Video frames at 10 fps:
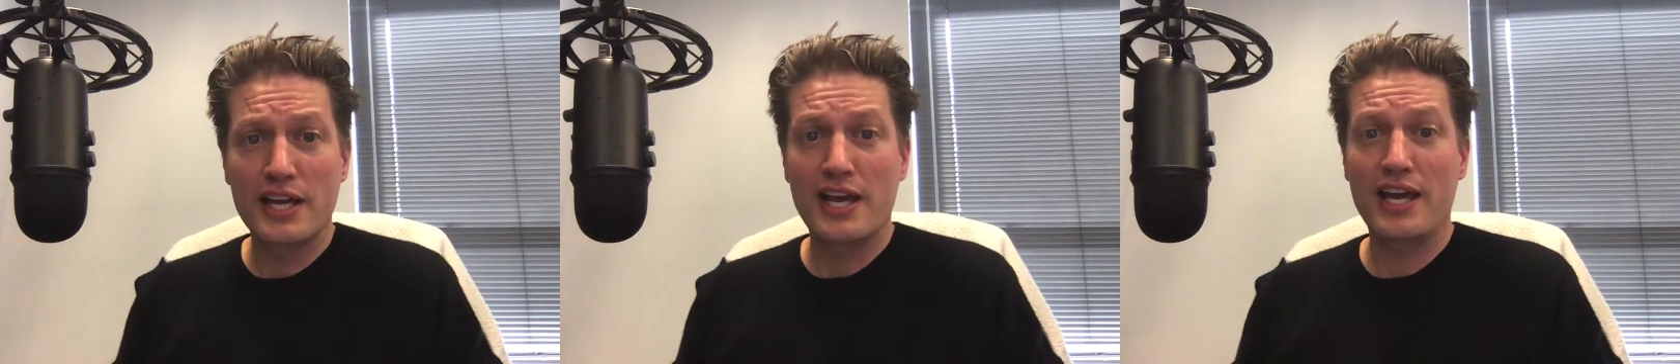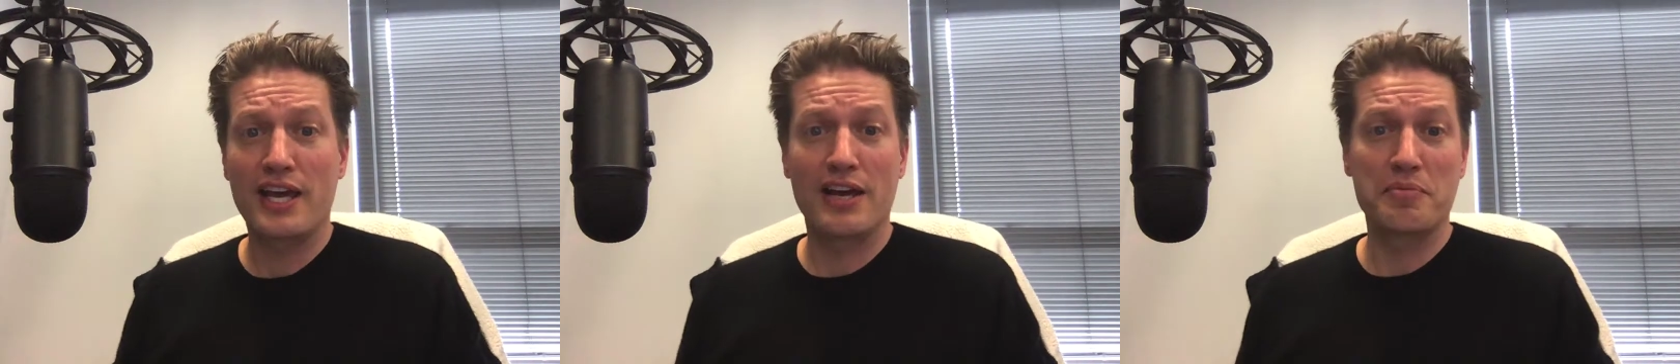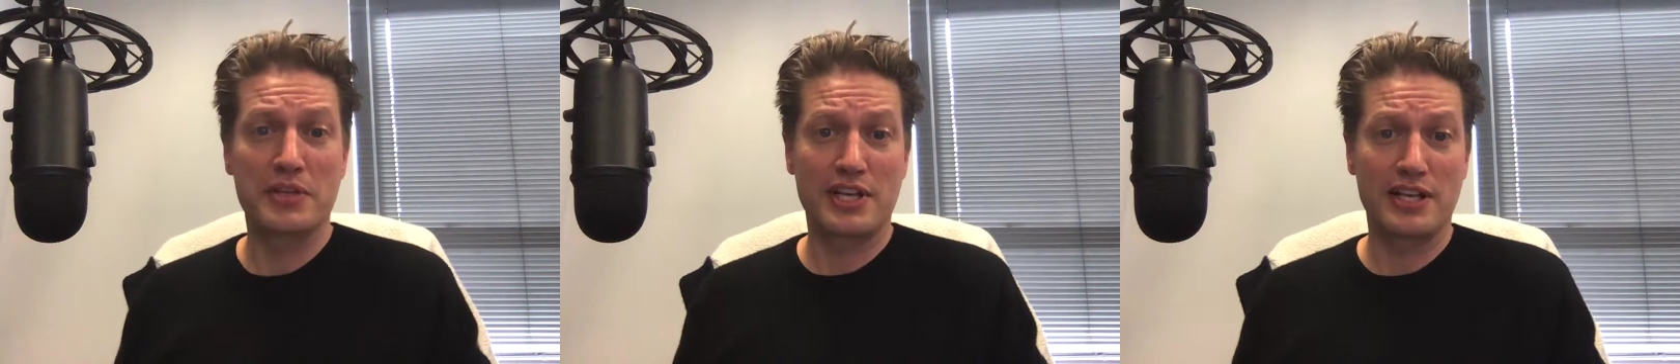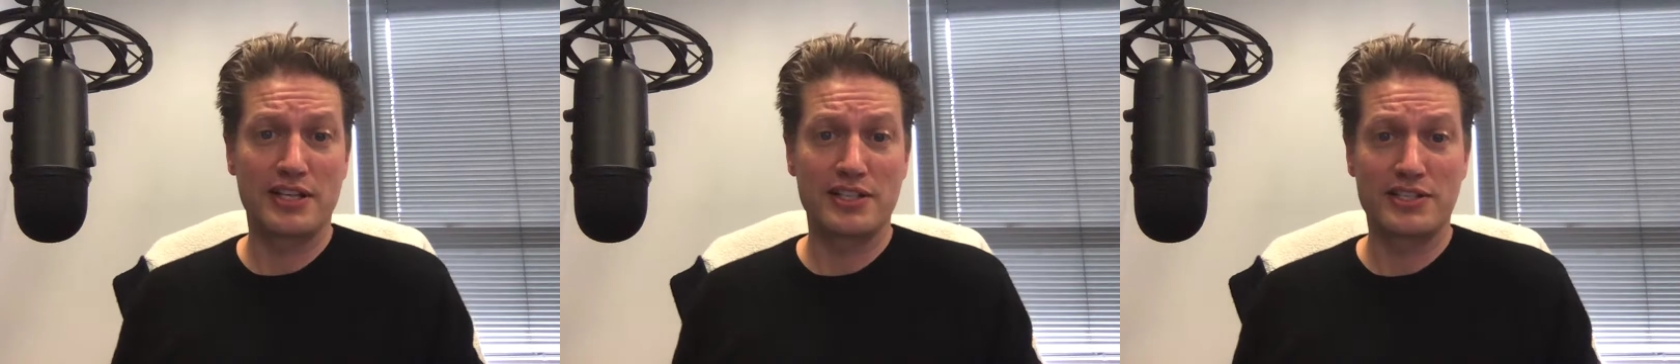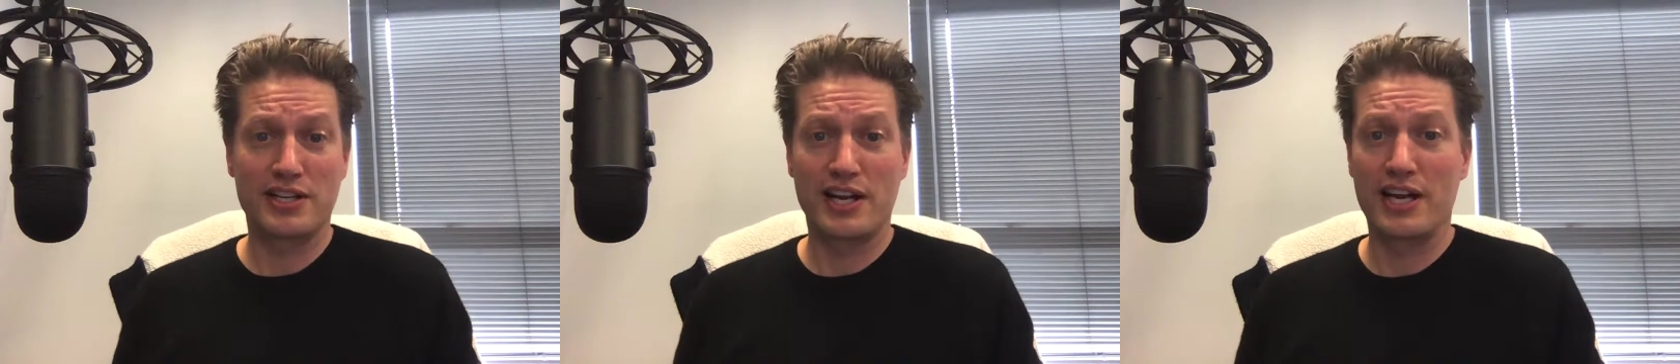hey, I'm a dentist
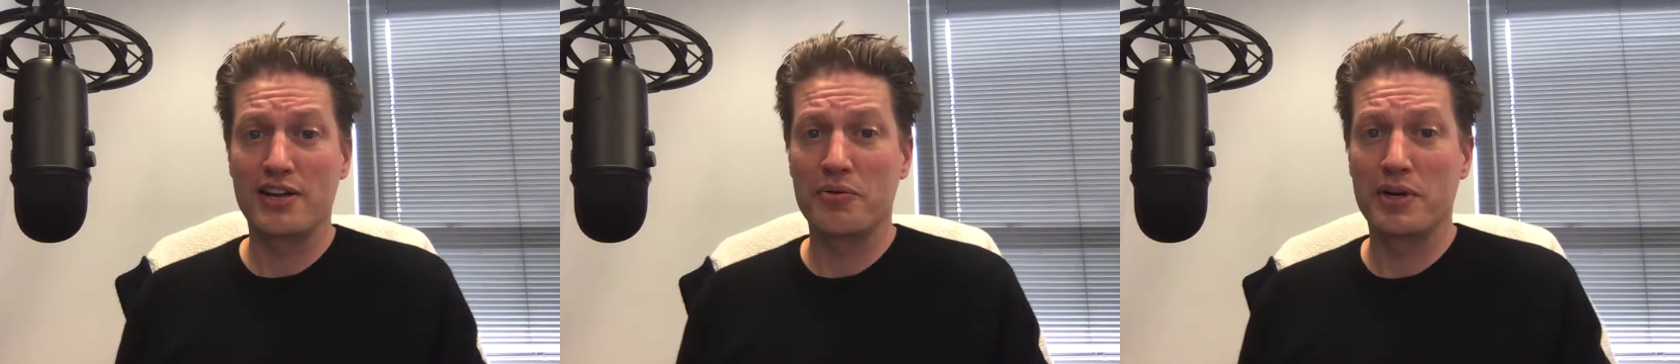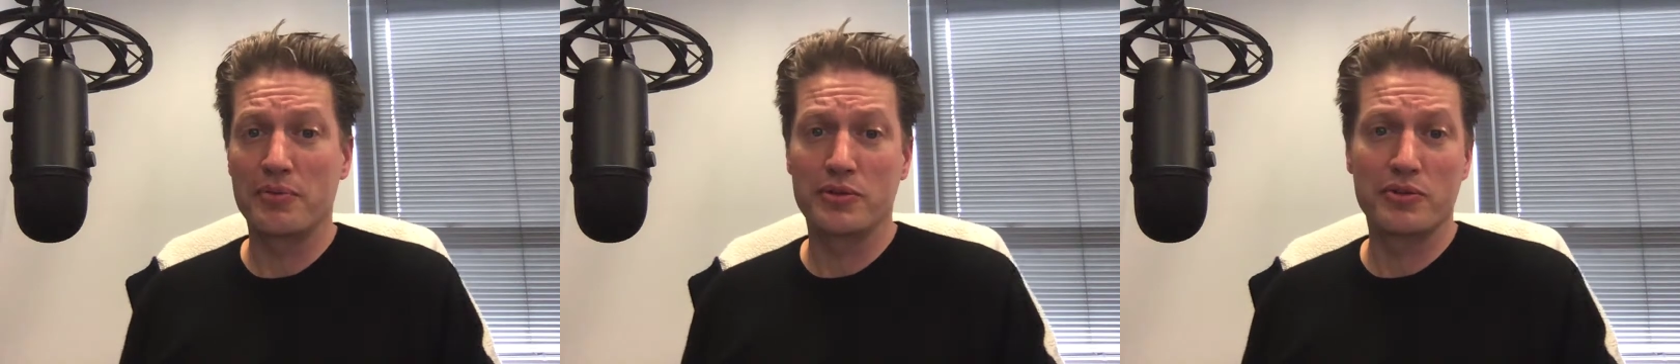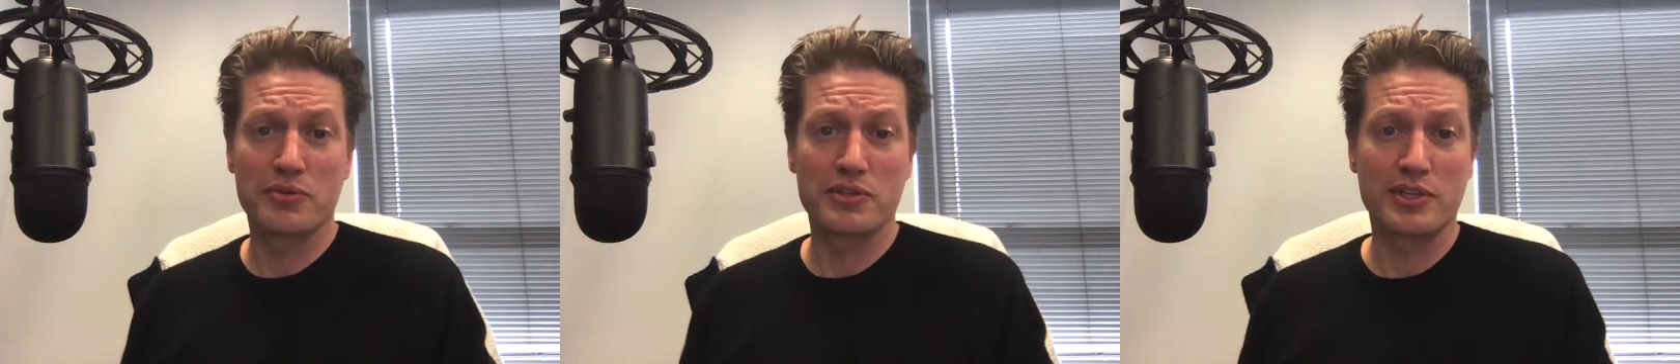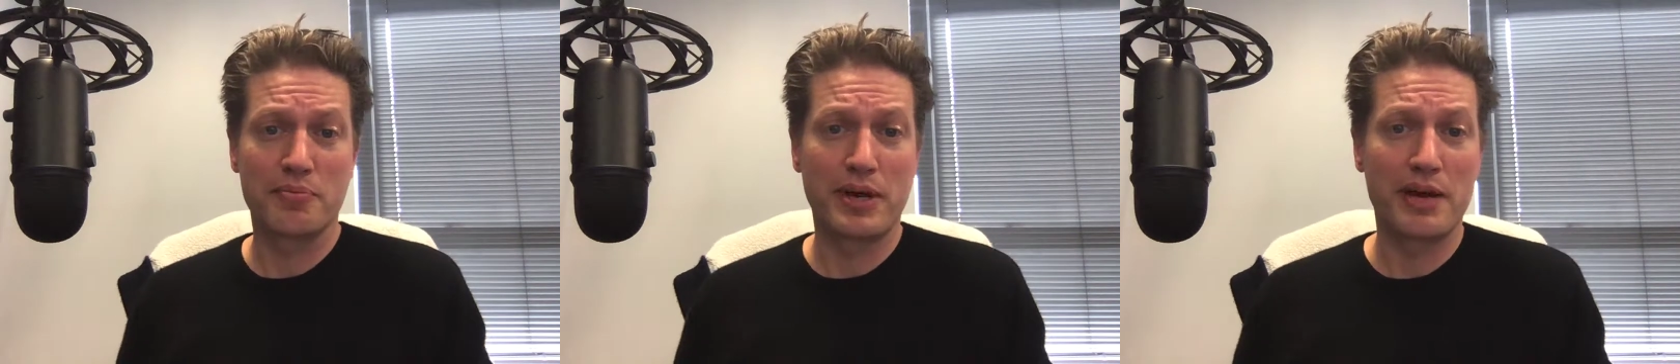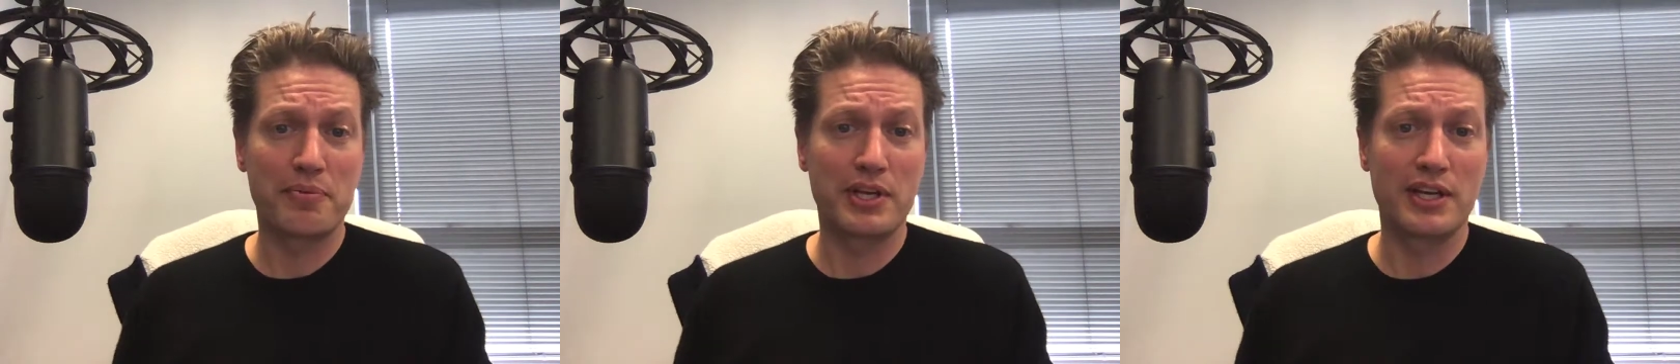and I know what I'm doing with sleep
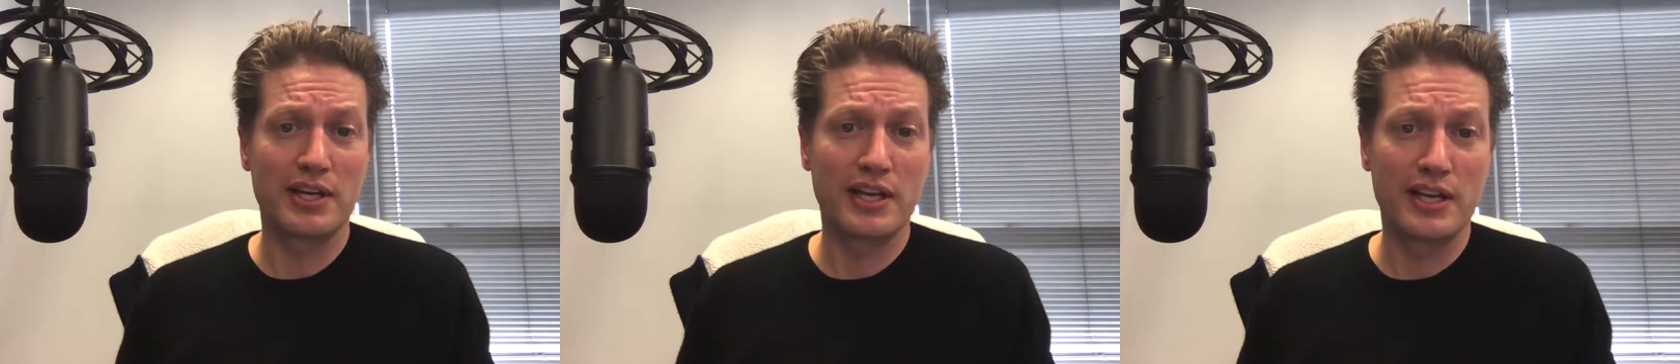apnea,